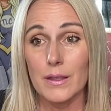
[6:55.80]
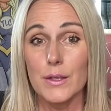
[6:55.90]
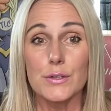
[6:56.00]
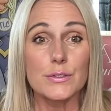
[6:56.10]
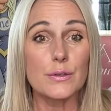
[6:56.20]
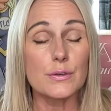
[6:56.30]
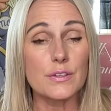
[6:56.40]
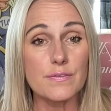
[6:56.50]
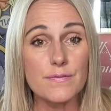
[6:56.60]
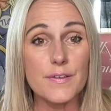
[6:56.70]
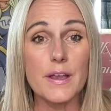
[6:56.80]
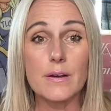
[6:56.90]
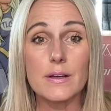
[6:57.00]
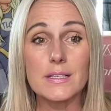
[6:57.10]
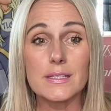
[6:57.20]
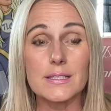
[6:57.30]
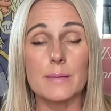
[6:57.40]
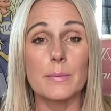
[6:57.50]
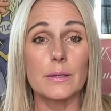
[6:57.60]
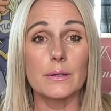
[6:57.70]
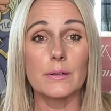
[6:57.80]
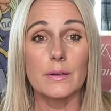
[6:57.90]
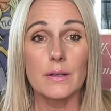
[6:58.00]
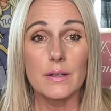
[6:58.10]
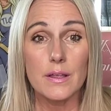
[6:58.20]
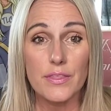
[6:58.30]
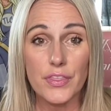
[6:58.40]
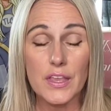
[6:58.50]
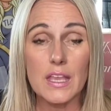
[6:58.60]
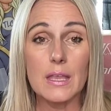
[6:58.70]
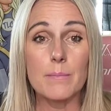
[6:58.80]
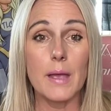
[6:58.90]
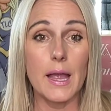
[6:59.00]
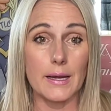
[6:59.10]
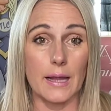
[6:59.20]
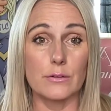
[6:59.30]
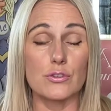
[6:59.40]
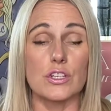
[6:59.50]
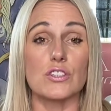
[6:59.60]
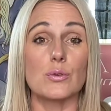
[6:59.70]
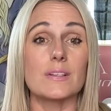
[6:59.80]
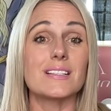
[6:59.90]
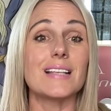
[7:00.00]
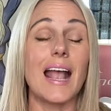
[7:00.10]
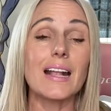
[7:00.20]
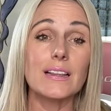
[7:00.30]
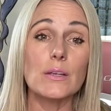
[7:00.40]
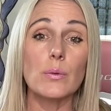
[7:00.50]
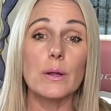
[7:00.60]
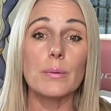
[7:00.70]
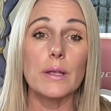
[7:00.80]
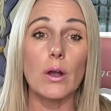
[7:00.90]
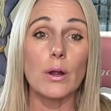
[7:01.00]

So there's a very similar theme and energy to exactly where we are